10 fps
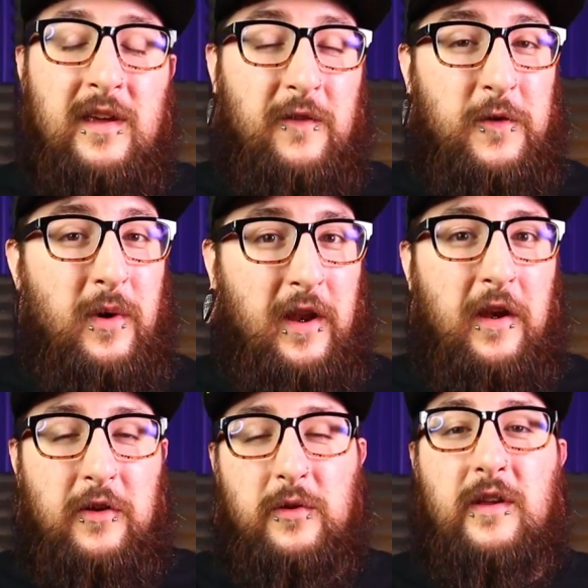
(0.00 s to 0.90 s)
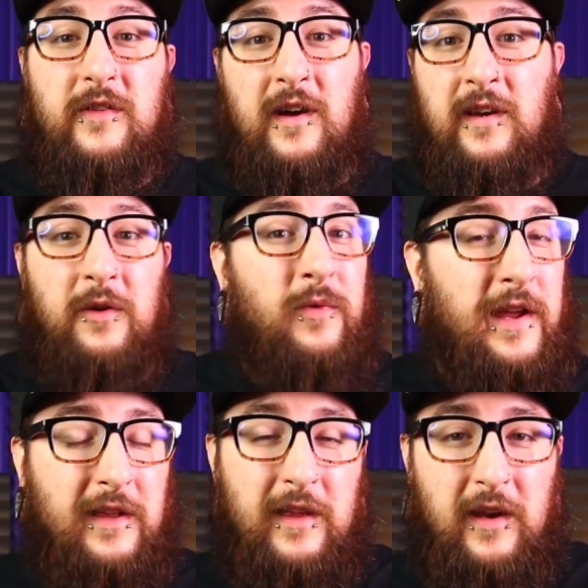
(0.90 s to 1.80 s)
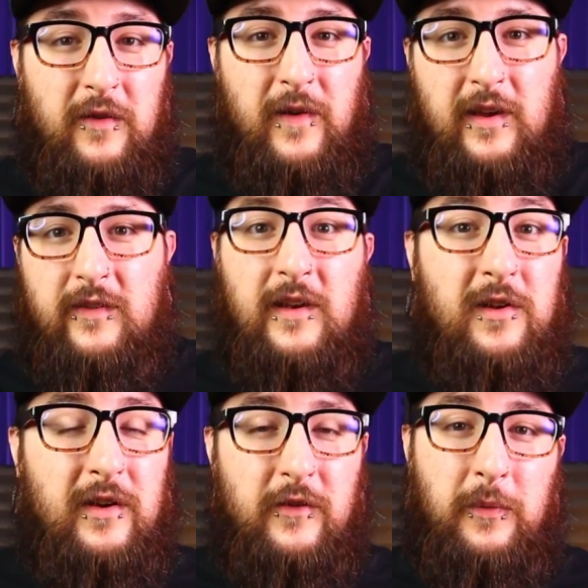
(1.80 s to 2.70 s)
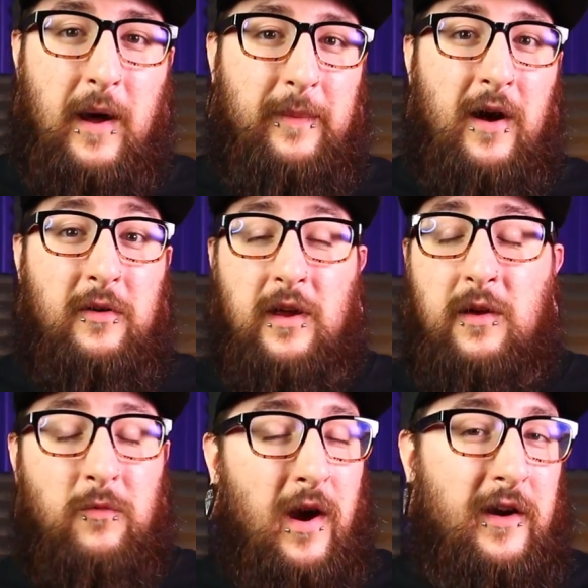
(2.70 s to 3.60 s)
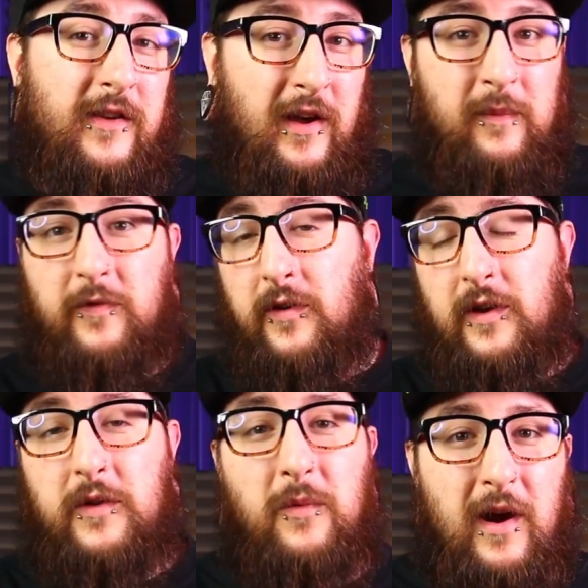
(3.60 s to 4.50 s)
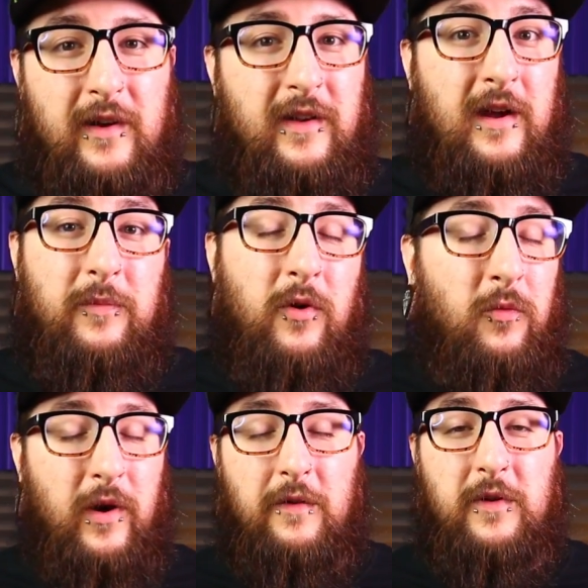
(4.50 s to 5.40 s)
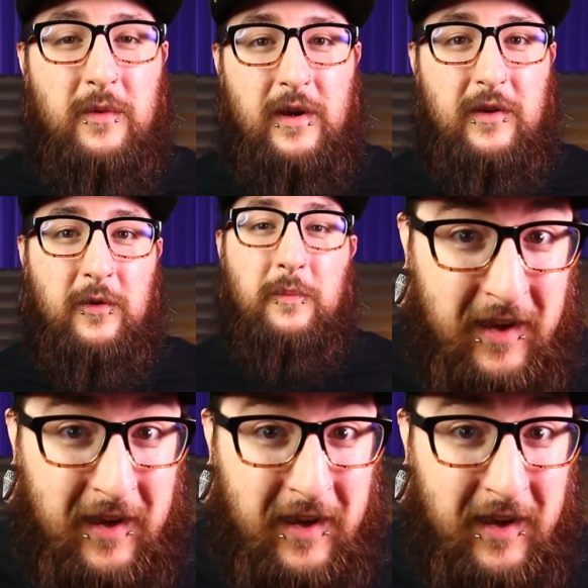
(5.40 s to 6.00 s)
if you wanted to do this on a regulated device, then you can swap out a wire type for another wire type or whatever you want to do.